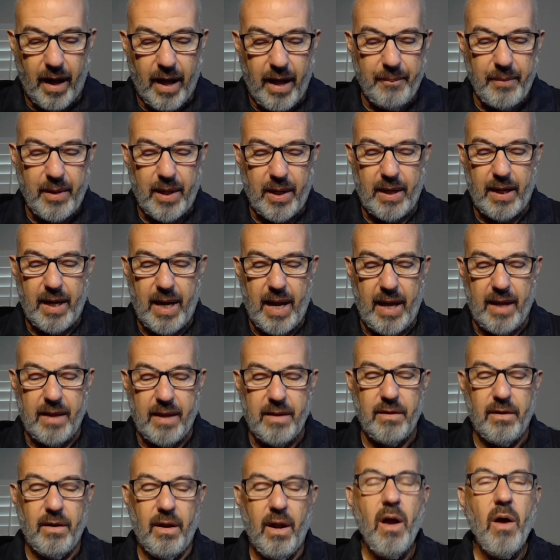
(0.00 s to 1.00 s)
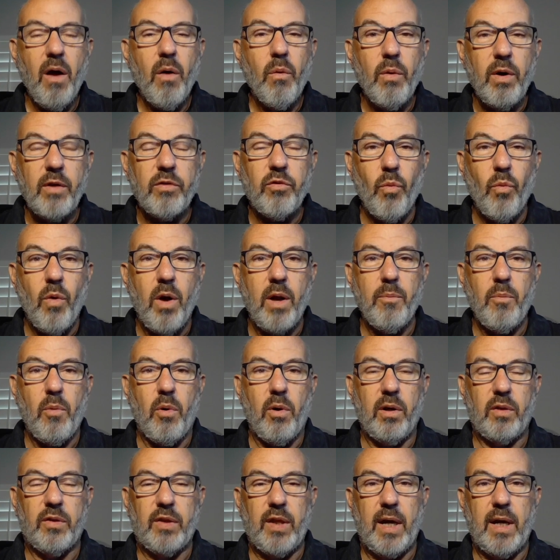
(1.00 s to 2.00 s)
I'm going to end with one
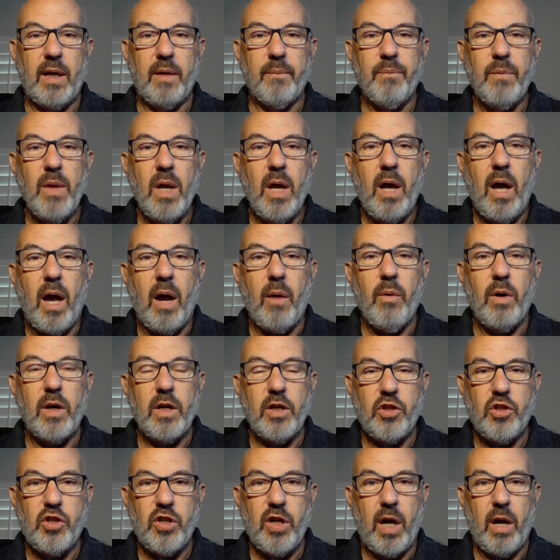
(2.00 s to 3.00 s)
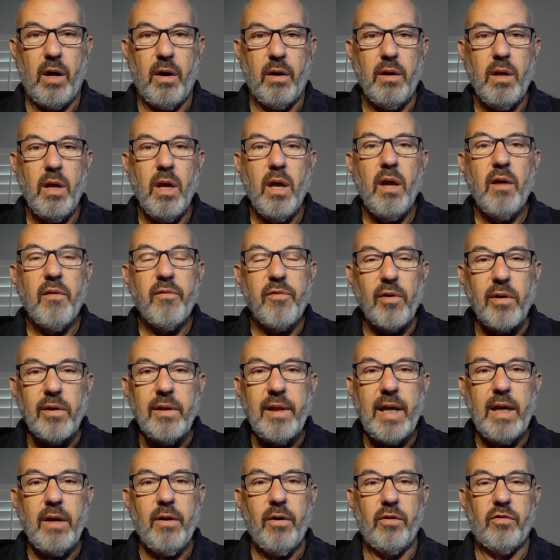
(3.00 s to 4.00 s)
more thing I want to share for
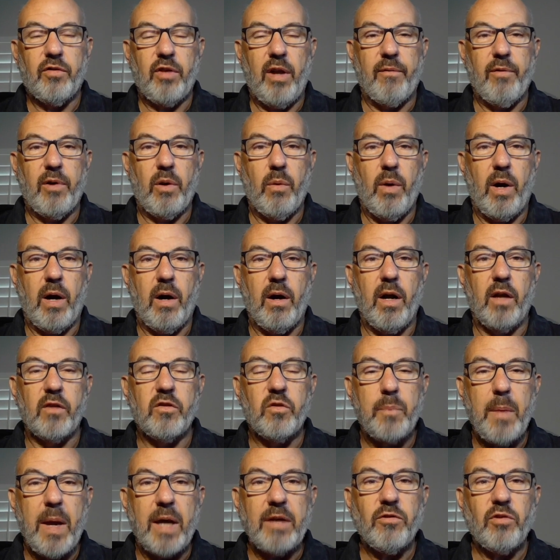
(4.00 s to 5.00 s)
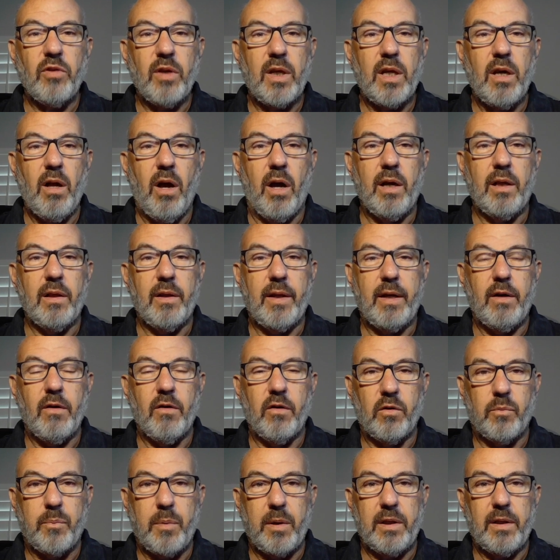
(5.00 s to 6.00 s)
leaders everywhere, especially young
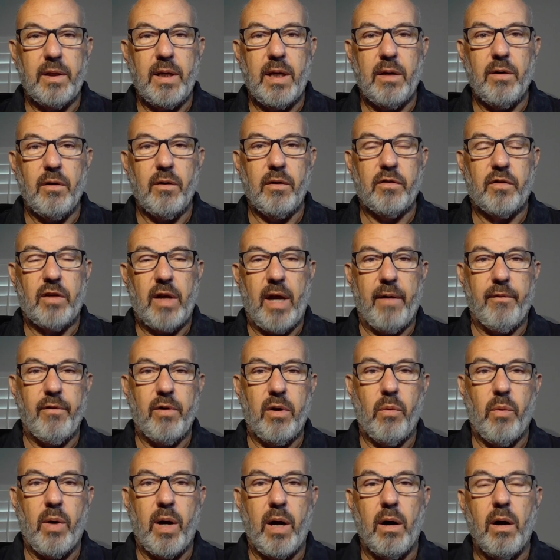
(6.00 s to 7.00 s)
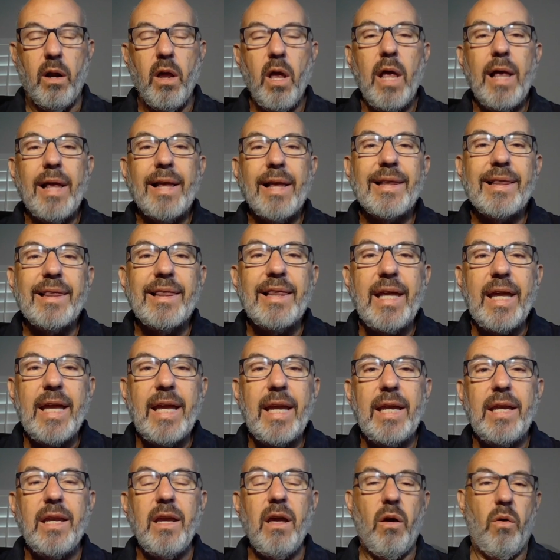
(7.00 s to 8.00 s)
leaders, but leaders everywhere.
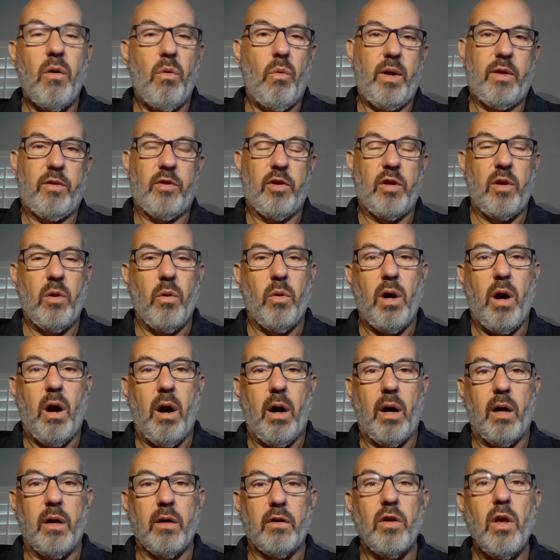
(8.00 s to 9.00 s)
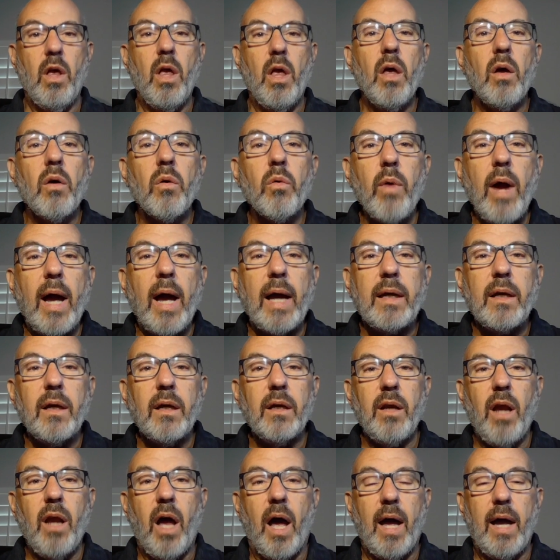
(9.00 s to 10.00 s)
Lead with your heart.
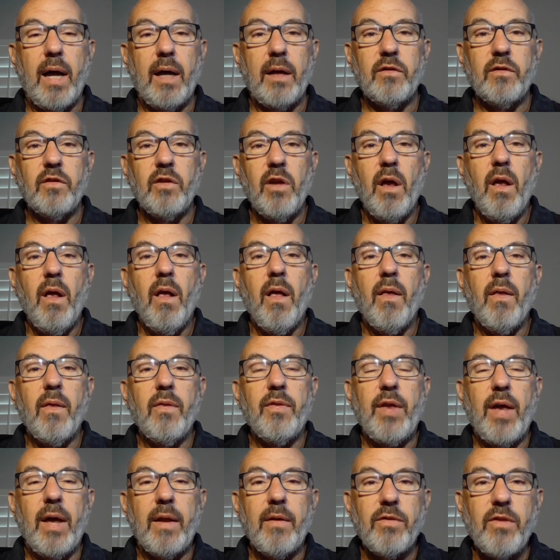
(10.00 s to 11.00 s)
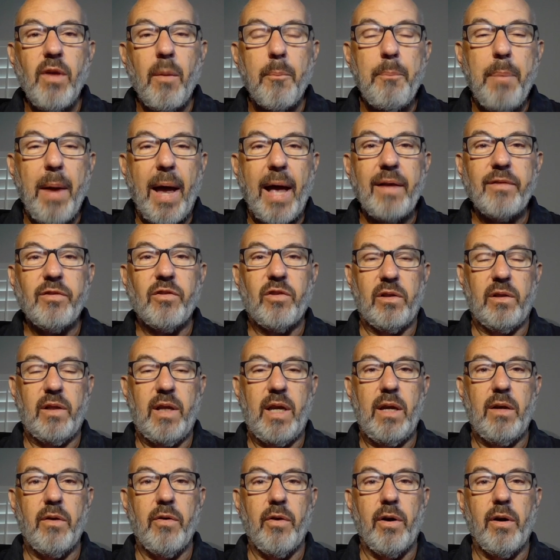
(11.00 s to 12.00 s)
Recognize that the best
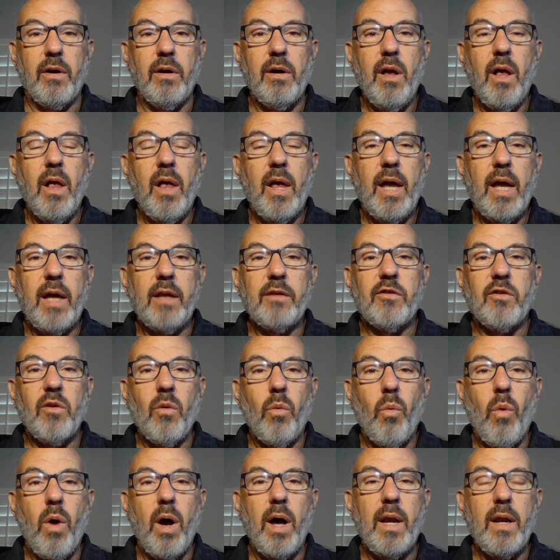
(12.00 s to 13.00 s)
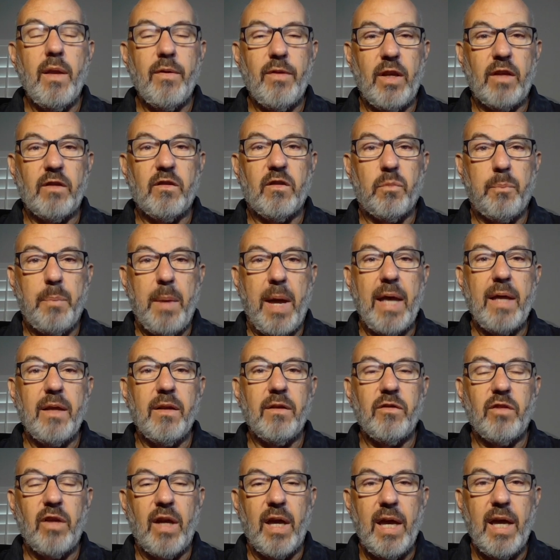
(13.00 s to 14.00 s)
leader is the one that
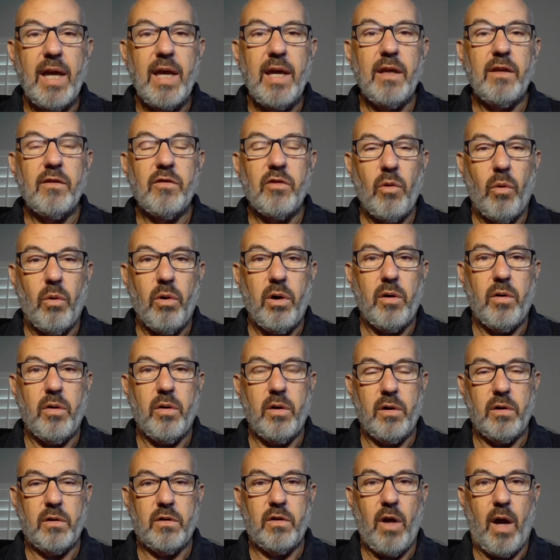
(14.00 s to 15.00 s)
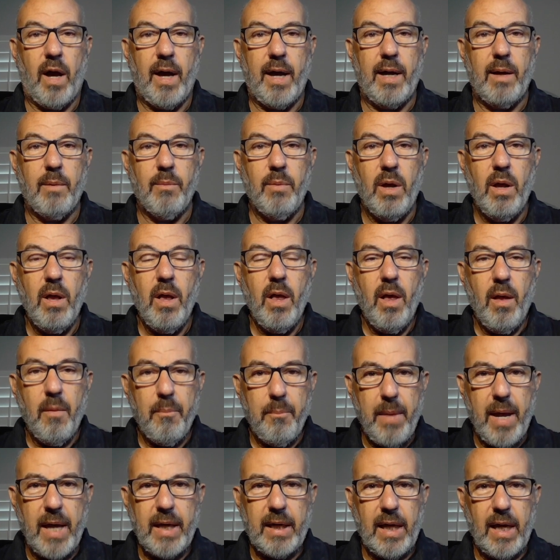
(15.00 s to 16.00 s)
spends his or her time
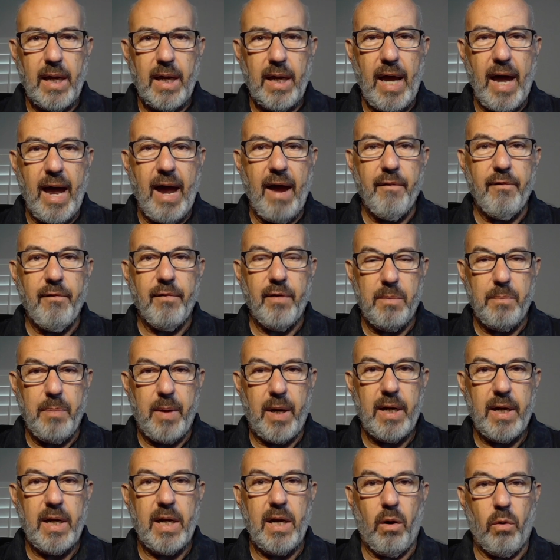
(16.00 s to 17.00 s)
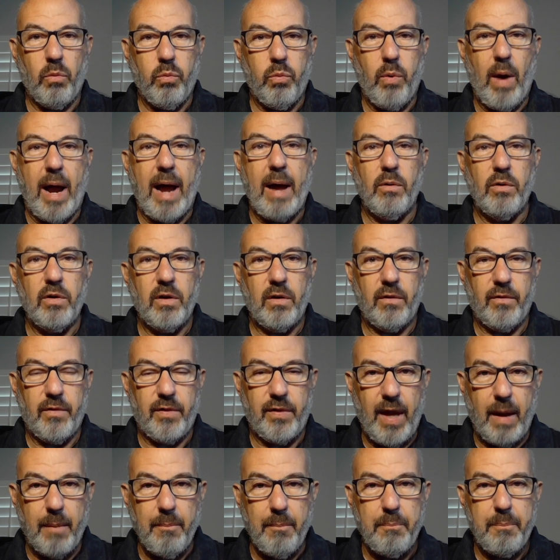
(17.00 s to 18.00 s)
making everybody around
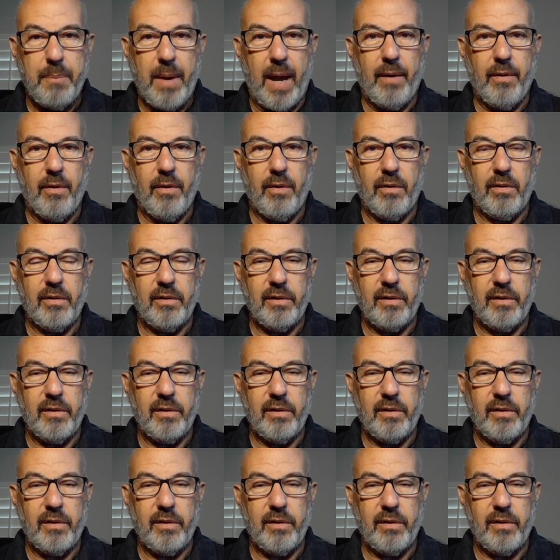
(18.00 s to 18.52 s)
them better.